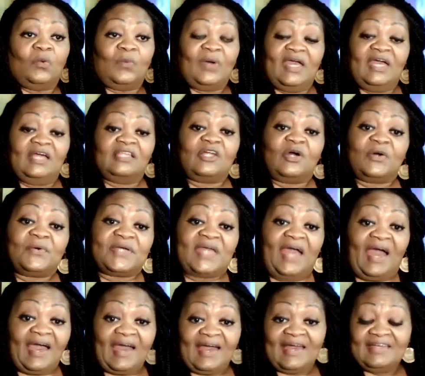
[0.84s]
Well, hello
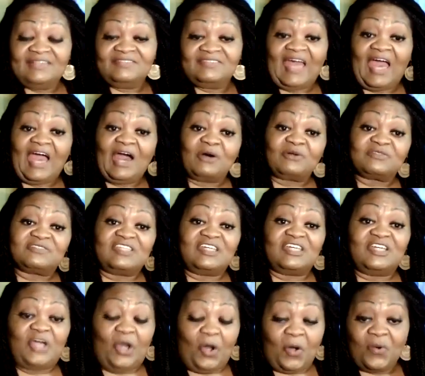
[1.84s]
guys, how's
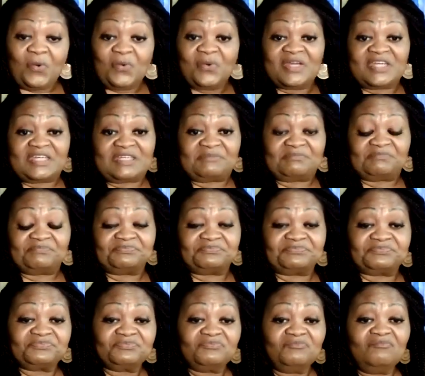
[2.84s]
it going?
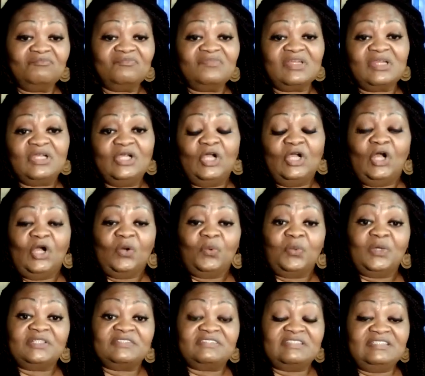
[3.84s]

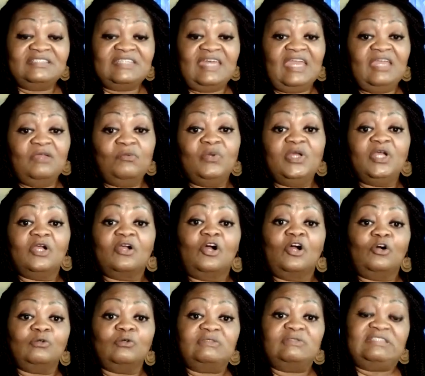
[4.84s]
Well, today we are
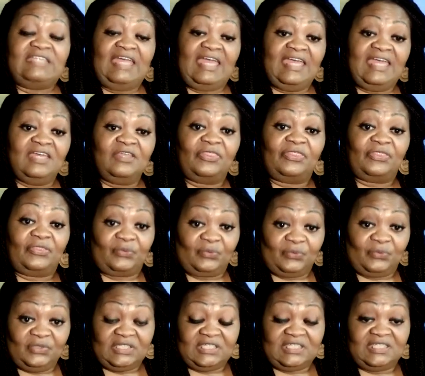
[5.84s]
on day
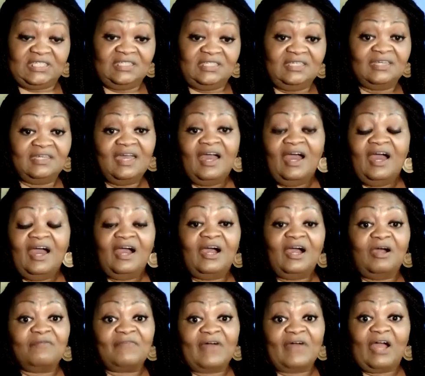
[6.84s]
three
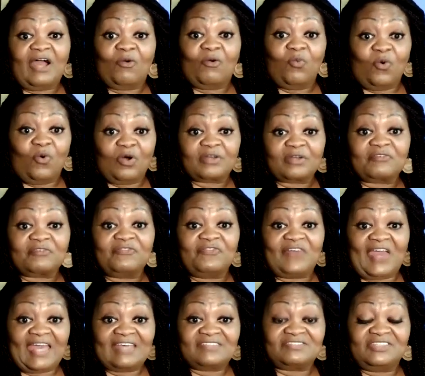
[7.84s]
of our water
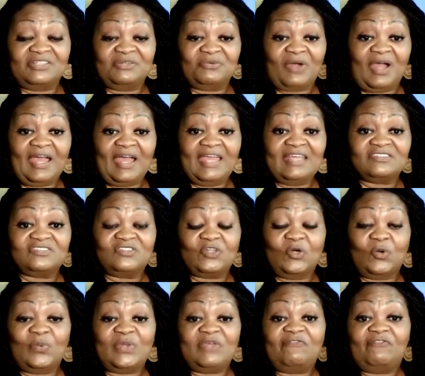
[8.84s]
fasting, right?
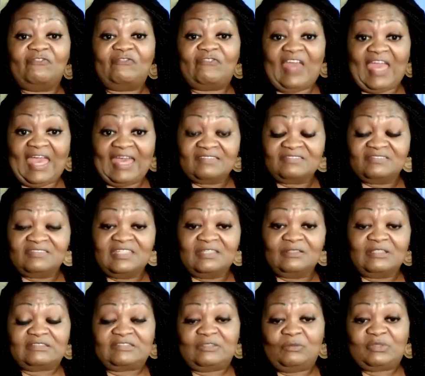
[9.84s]
So we
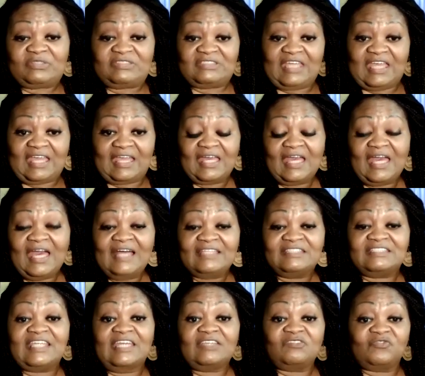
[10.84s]
fasted, let's see, what's today?
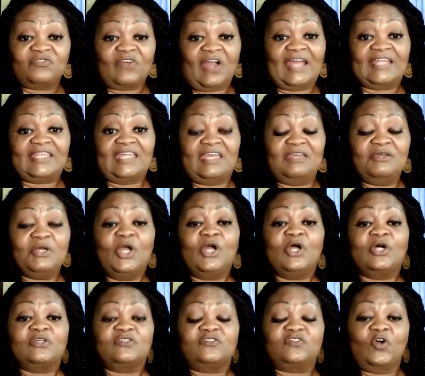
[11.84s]
Today's Friday,
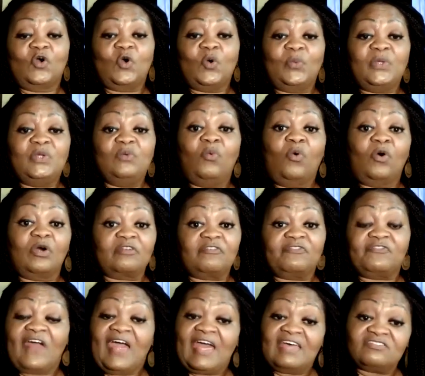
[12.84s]
so we
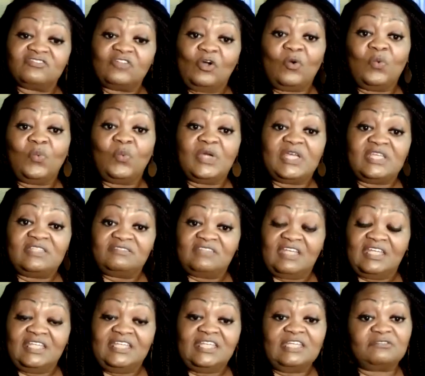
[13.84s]
water fast on
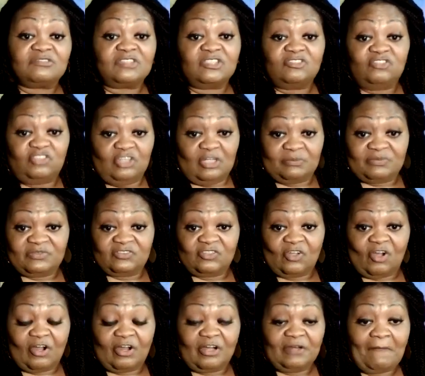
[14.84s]
Wednesday to give us a jump
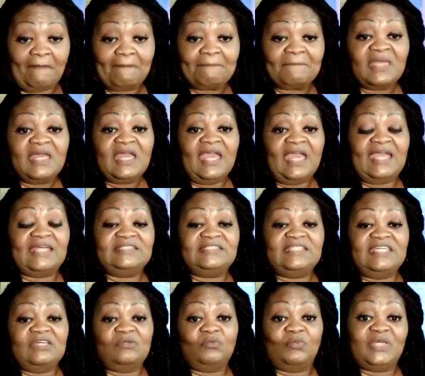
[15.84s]
start, and
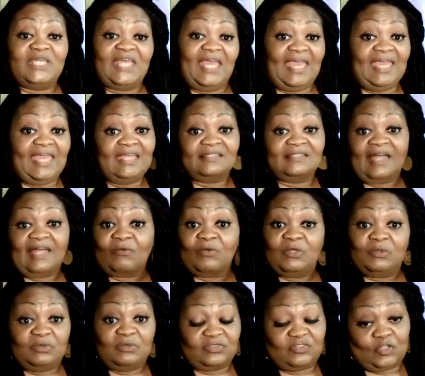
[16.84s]
then we ate like
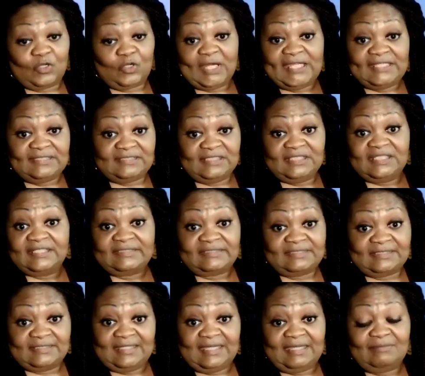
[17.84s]
we was crazy
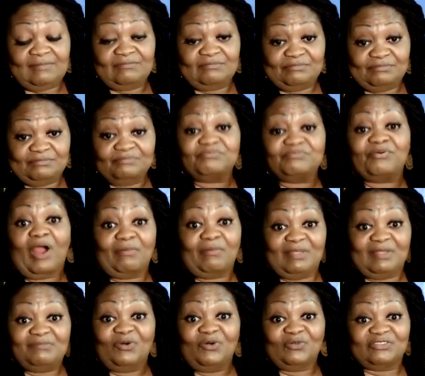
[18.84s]
yesterday,
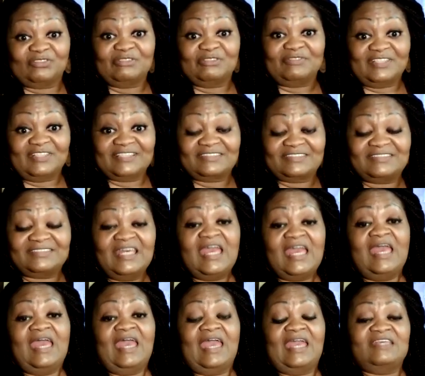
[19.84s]
probably most of us.
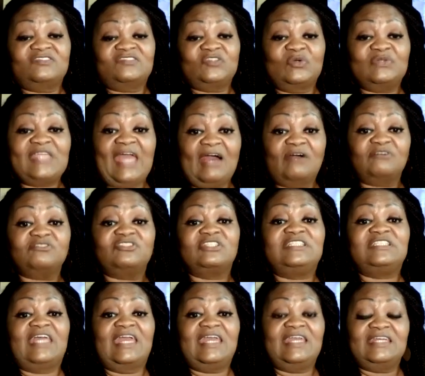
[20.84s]
And so now
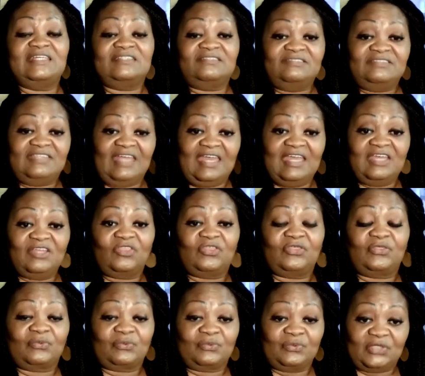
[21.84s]
today is day
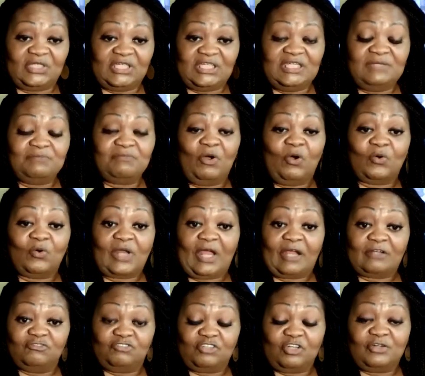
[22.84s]
three on
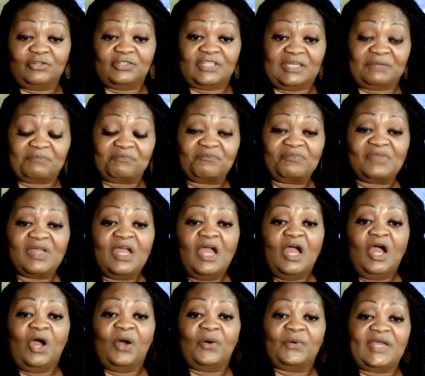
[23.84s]
our journey.
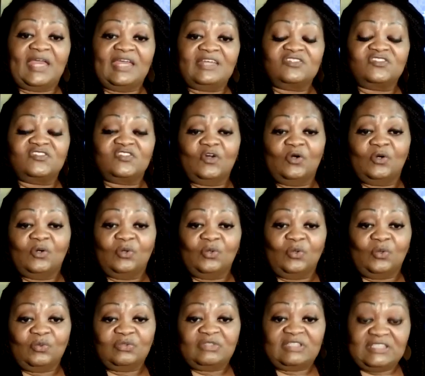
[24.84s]
Okay,
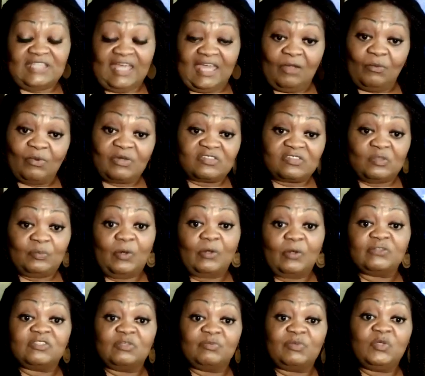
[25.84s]
so today we're
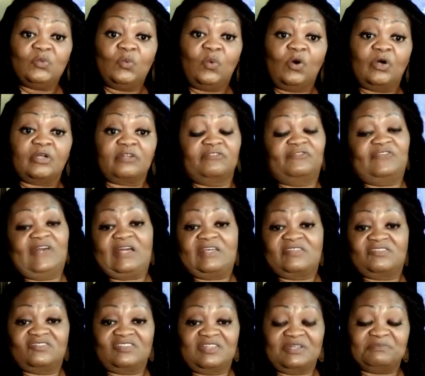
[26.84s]
supposed to be water
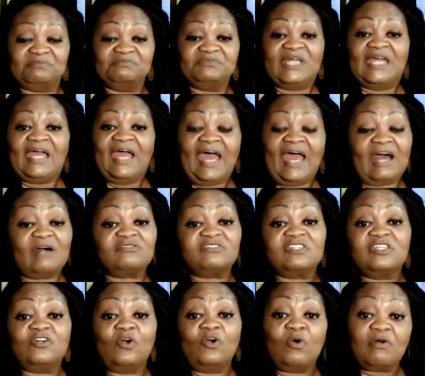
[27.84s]
fasting.
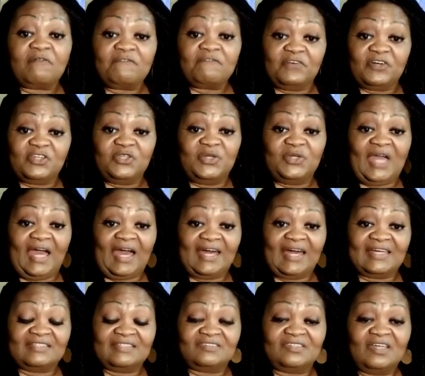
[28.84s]
How's it going for you
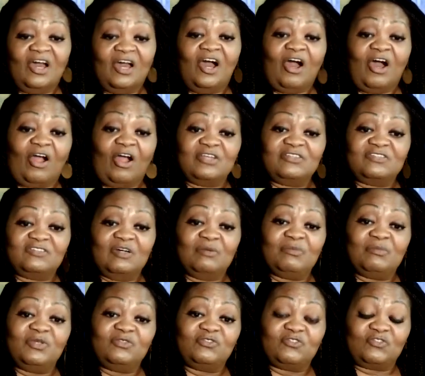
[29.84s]
guys? Are
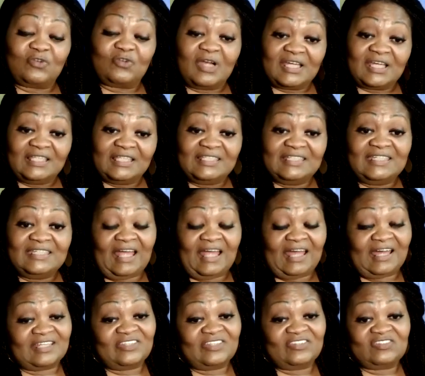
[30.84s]
some of you struggling?
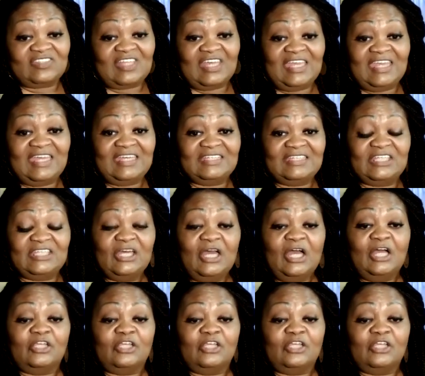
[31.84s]
I understand.